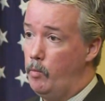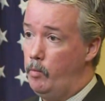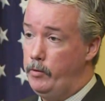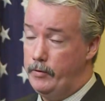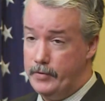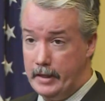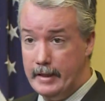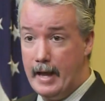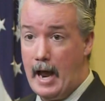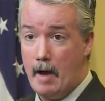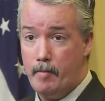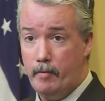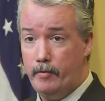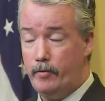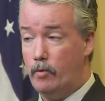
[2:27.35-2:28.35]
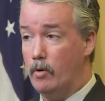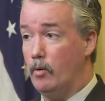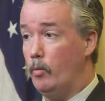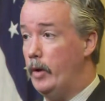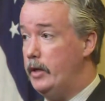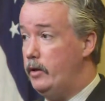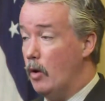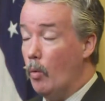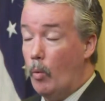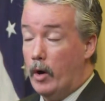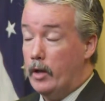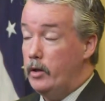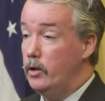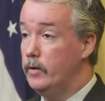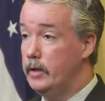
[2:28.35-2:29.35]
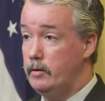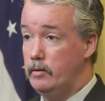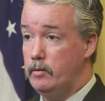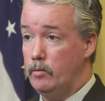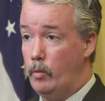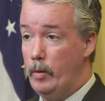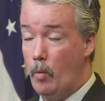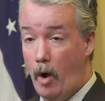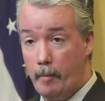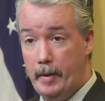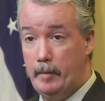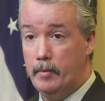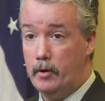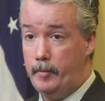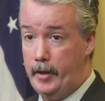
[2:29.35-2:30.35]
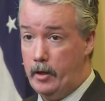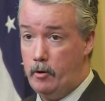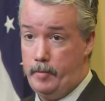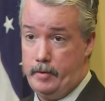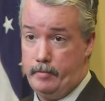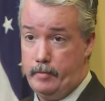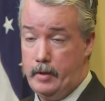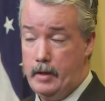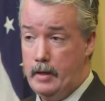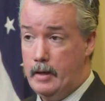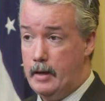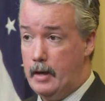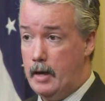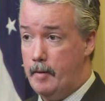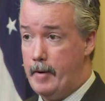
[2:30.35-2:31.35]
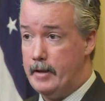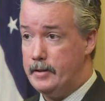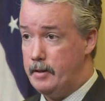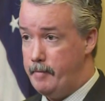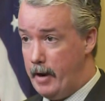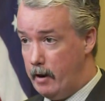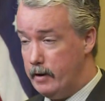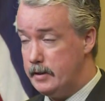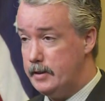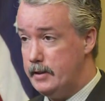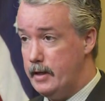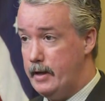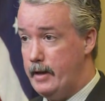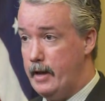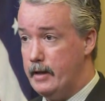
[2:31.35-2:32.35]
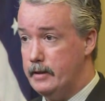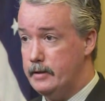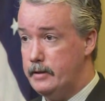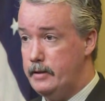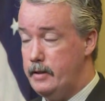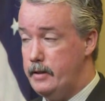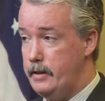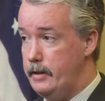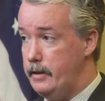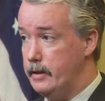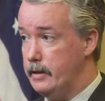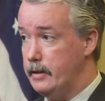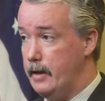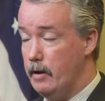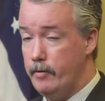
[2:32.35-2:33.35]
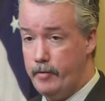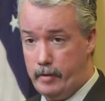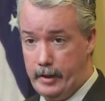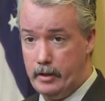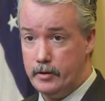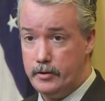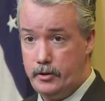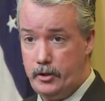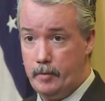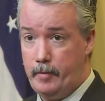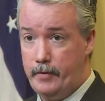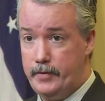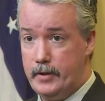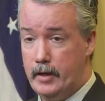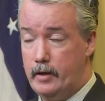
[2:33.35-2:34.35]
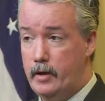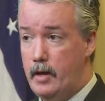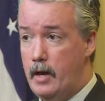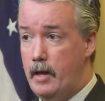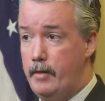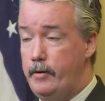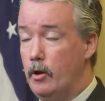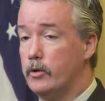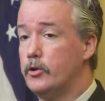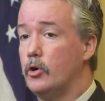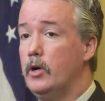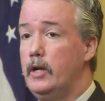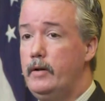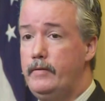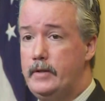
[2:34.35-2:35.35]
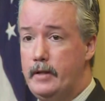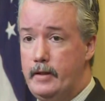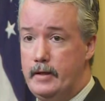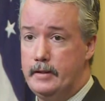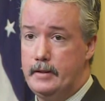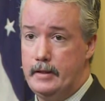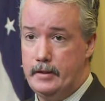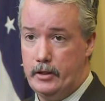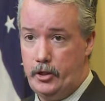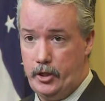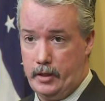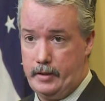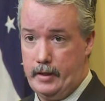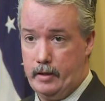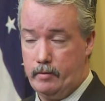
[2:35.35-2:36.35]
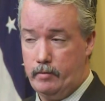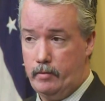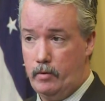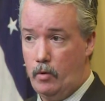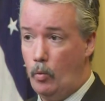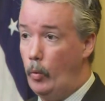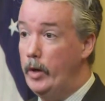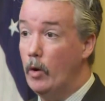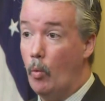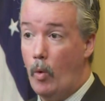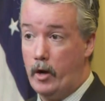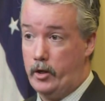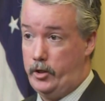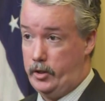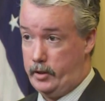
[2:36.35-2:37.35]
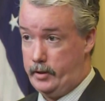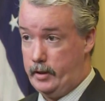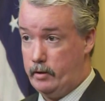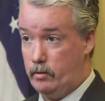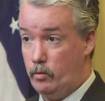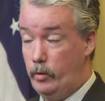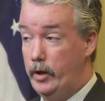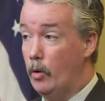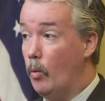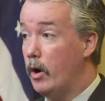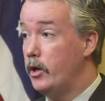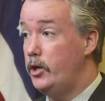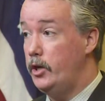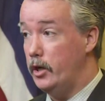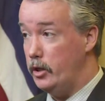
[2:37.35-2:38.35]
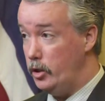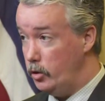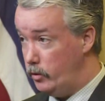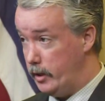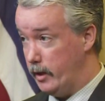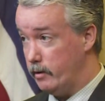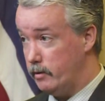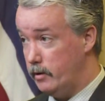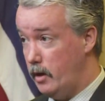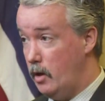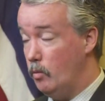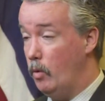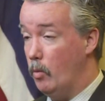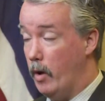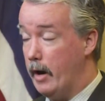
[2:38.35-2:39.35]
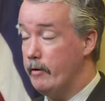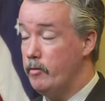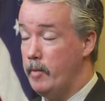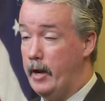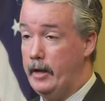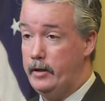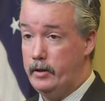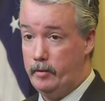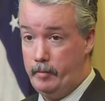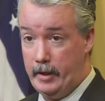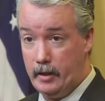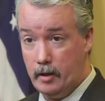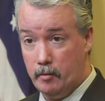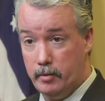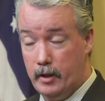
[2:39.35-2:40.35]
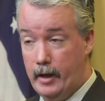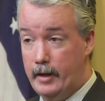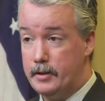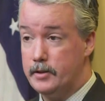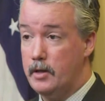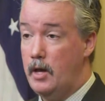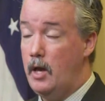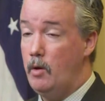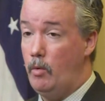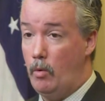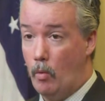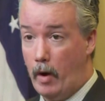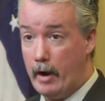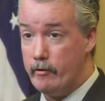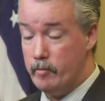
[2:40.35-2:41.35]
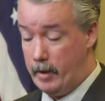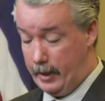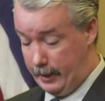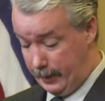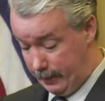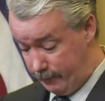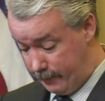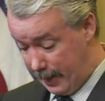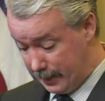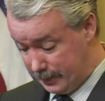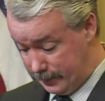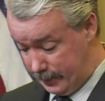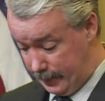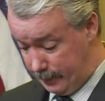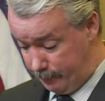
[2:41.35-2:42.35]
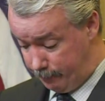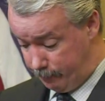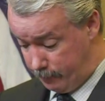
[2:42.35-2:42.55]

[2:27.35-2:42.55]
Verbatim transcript: You've seen that happen before. We don't want to do it. We want people to be open. Um, as the mayor has said, as the uh, health leadership have said, the alternative to this is a shutdown. We don't want to shut down. We don't want to shut you down. We want everybody to be in compliance. We want everybody to get vaccinated.